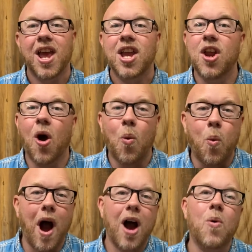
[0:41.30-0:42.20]
You know,
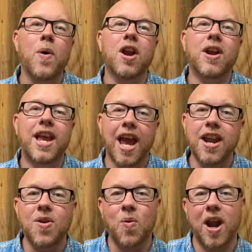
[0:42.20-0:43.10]
while we are
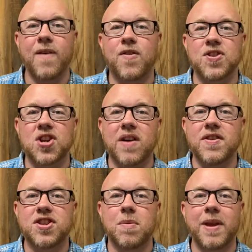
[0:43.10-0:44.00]
getting ready for
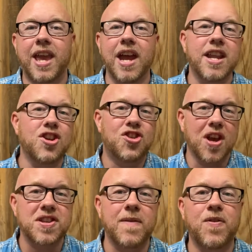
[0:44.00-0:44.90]
service to begin in
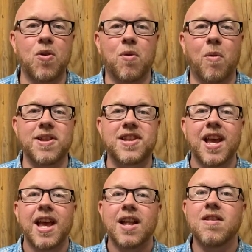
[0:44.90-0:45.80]
just a few moments,
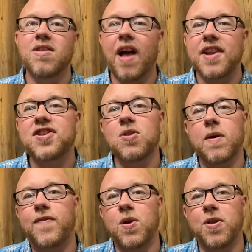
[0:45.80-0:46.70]
let's do
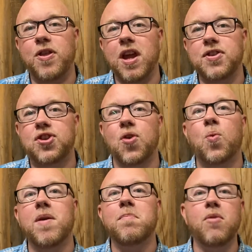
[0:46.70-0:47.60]
a few things to
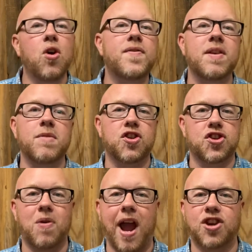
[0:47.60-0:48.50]
remove some
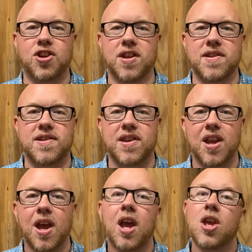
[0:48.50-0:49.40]
distractions.
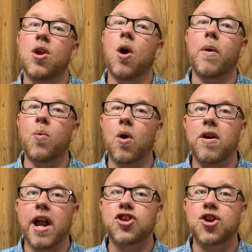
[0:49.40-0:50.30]
You know, when
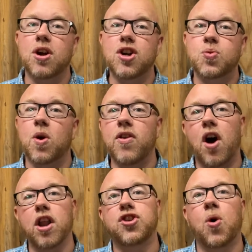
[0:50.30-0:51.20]
we're at church, we're in the
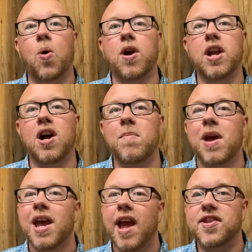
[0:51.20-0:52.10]
auditorium,
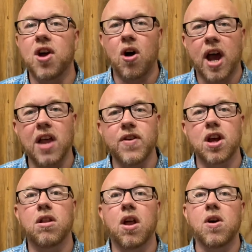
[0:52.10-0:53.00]
it's all kind of
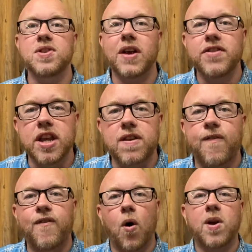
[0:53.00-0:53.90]
enclosed, everything's
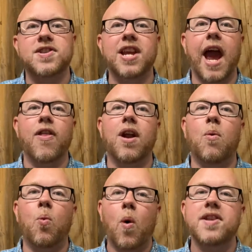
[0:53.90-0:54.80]
focused together
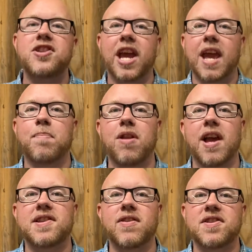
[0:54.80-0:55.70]
on what's taking
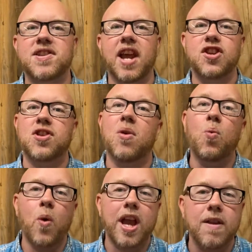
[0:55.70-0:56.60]
place on the stage so
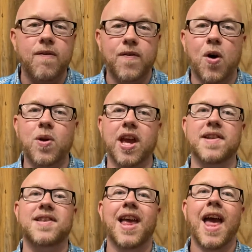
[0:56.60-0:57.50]
that we can focus.
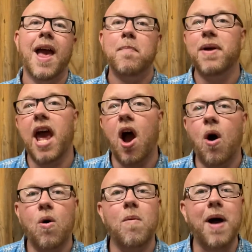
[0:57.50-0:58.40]
But at
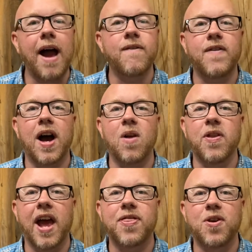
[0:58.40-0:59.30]
home, I
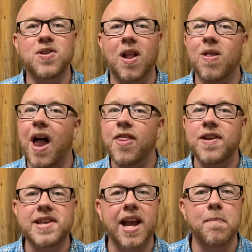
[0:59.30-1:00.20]
found that there's a lot of
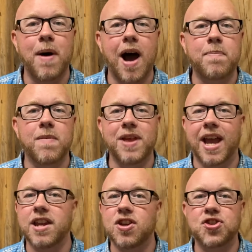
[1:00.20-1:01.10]
things that can pop up that
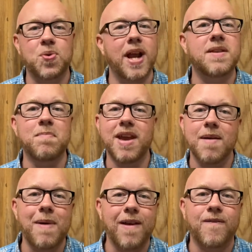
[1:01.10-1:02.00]
can distract me
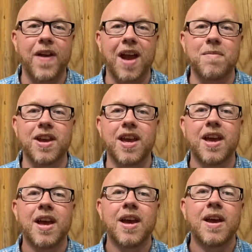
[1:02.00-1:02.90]
and my
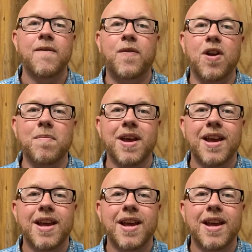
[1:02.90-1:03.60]
family from